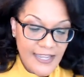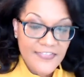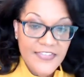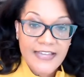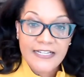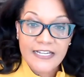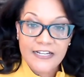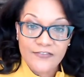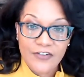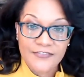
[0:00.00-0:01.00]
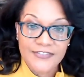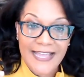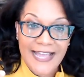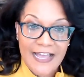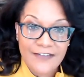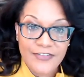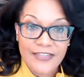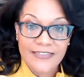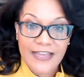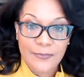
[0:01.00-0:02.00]
And then it involves
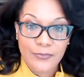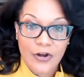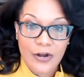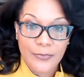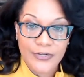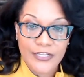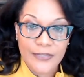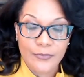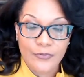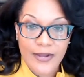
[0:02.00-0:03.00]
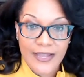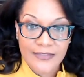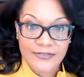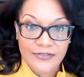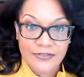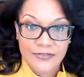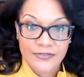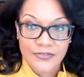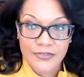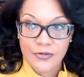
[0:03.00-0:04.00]
having that property appraised.
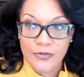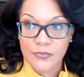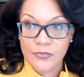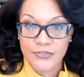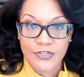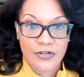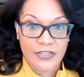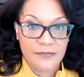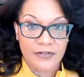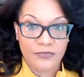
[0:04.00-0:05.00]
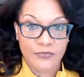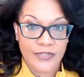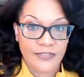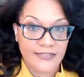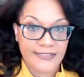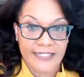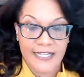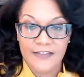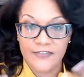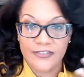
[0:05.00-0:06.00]
So we're talking about real estate,
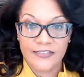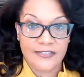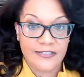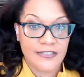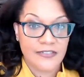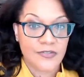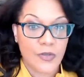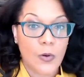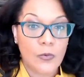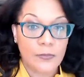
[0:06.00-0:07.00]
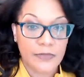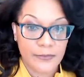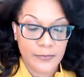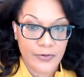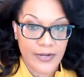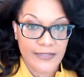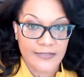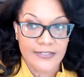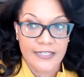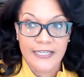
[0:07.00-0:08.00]
having the decedent's home
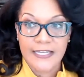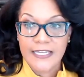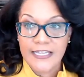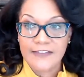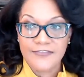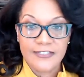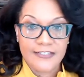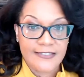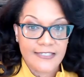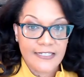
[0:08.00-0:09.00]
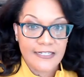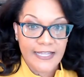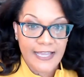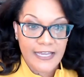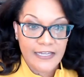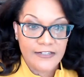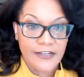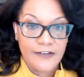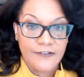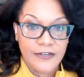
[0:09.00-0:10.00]
appraised. If the decedent had